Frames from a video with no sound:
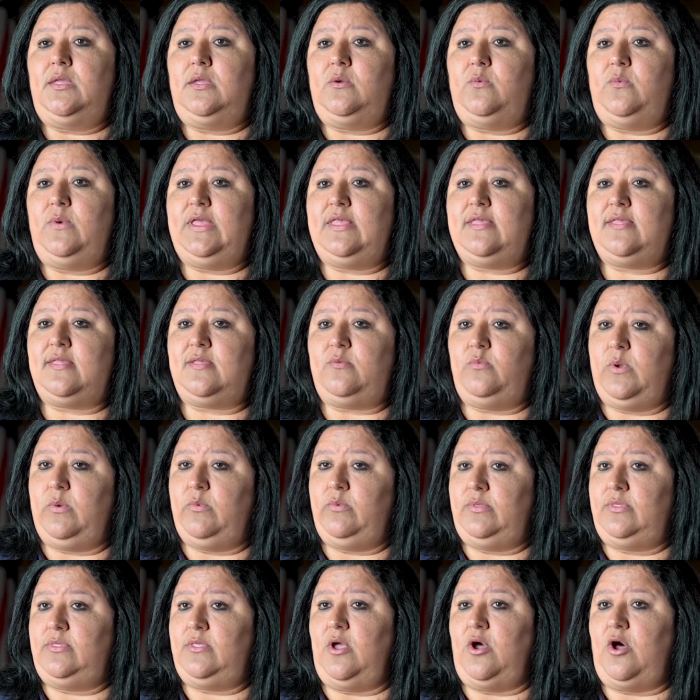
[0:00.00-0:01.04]
the
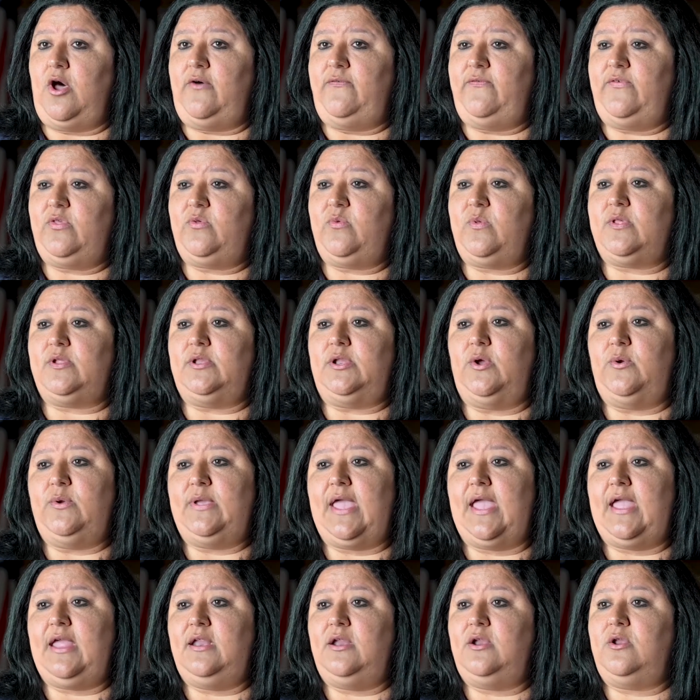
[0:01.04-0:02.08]
office was
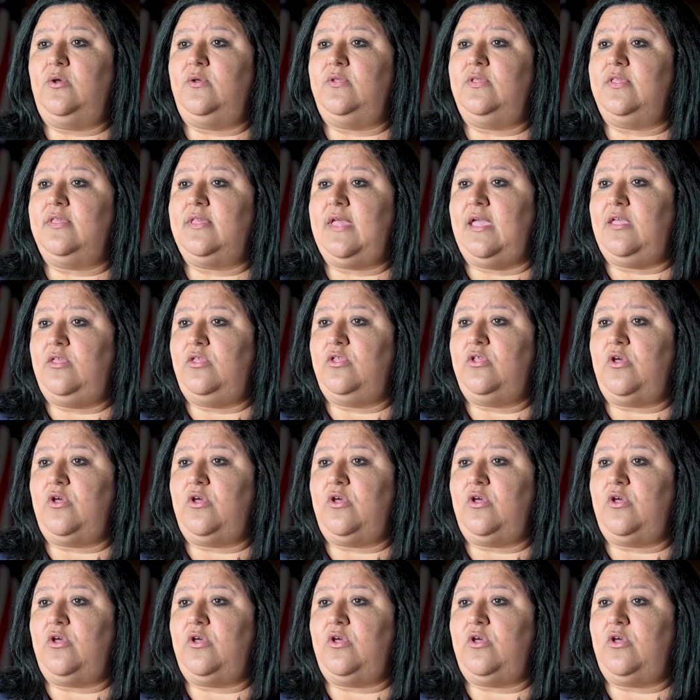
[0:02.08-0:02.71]
located on St.